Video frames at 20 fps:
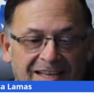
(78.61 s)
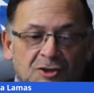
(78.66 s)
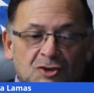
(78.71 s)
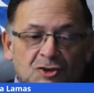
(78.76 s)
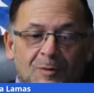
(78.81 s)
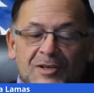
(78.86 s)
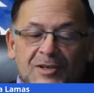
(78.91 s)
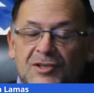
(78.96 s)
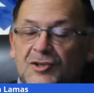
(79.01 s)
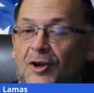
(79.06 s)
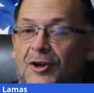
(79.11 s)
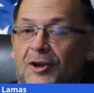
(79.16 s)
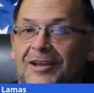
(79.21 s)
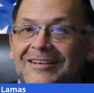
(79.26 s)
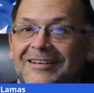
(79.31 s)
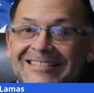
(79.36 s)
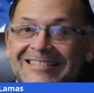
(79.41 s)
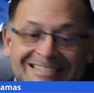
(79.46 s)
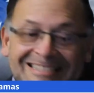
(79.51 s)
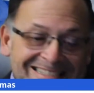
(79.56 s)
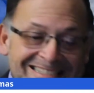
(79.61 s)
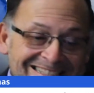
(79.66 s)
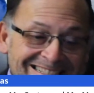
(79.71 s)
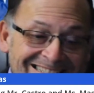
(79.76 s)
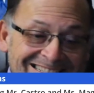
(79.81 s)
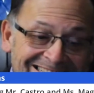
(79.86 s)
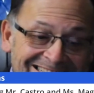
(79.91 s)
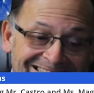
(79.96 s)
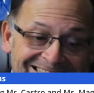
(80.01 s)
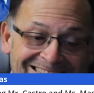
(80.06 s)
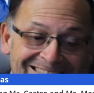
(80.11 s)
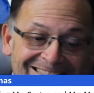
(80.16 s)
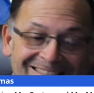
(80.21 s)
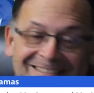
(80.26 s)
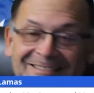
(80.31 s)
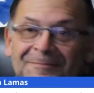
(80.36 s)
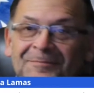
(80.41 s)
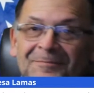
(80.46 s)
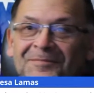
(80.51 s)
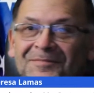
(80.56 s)
much. Sorry.
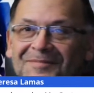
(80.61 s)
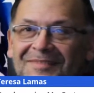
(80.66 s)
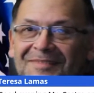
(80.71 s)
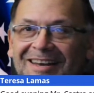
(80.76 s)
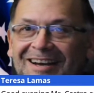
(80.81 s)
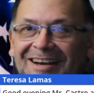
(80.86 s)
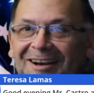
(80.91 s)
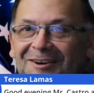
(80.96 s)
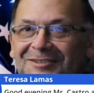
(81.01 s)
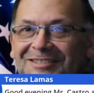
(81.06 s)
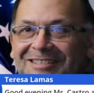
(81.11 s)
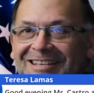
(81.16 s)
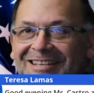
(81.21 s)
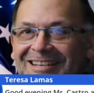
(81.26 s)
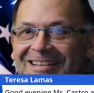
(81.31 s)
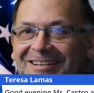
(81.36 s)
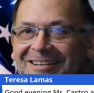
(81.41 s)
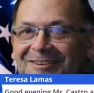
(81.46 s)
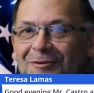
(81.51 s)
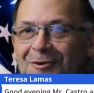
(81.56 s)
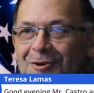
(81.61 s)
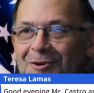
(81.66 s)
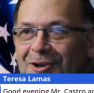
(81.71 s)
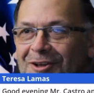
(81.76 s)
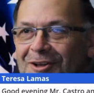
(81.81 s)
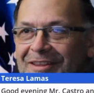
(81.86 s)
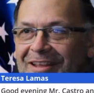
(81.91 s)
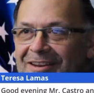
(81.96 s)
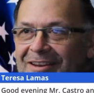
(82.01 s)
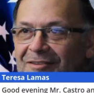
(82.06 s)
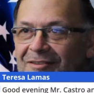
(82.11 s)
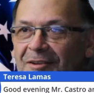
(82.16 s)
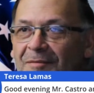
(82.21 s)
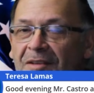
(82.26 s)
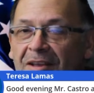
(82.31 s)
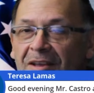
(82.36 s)
I was getting a phone call that evening.